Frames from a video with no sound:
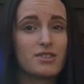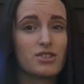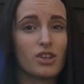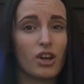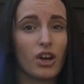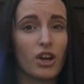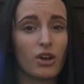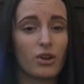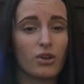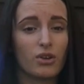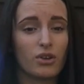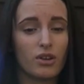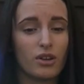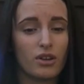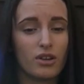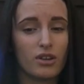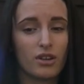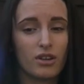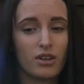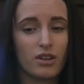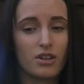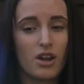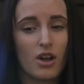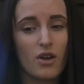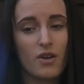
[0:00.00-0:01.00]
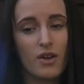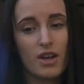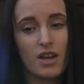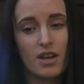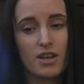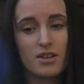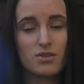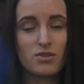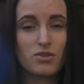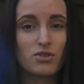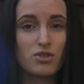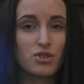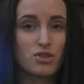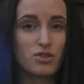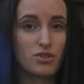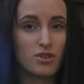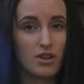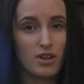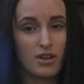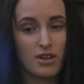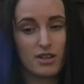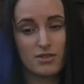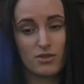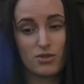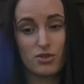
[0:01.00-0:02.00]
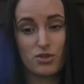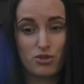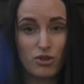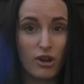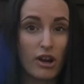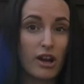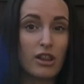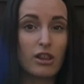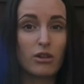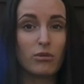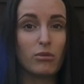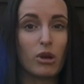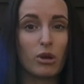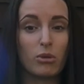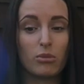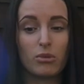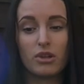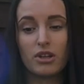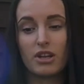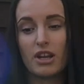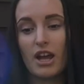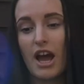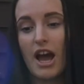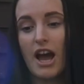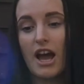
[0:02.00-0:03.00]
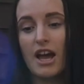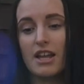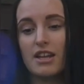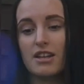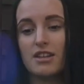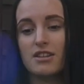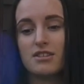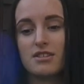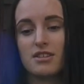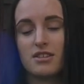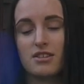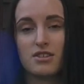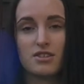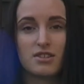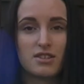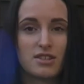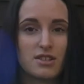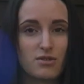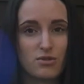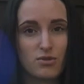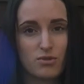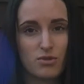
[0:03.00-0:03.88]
So, you know, he's on Tren at the moment and he does